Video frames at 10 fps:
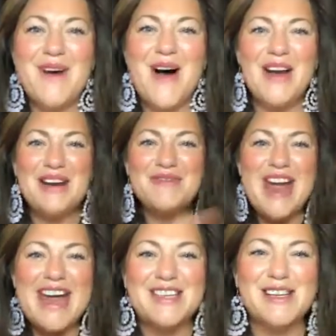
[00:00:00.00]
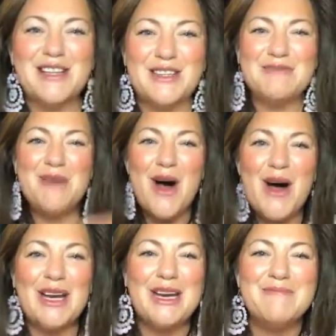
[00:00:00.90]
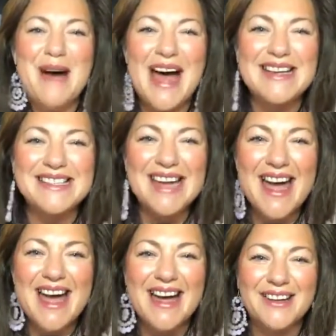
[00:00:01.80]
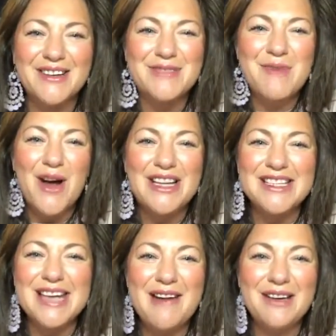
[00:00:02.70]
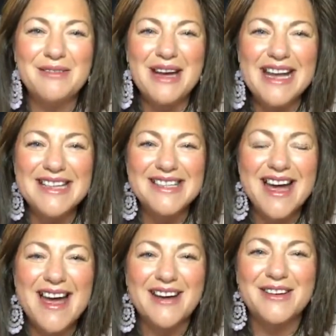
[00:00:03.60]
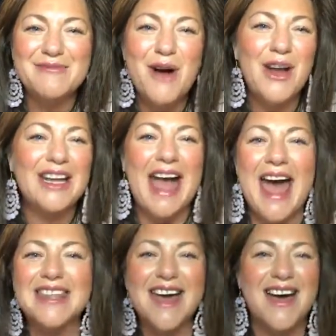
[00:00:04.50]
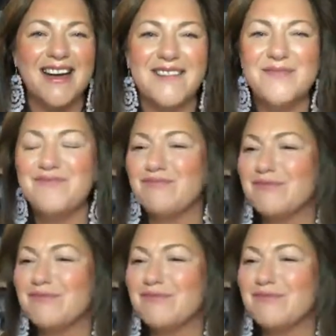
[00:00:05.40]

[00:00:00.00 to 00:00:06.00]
Morning, Rachel. Good morning, Amanda. Good morning, Sarah Louisa. Good morning, Heather.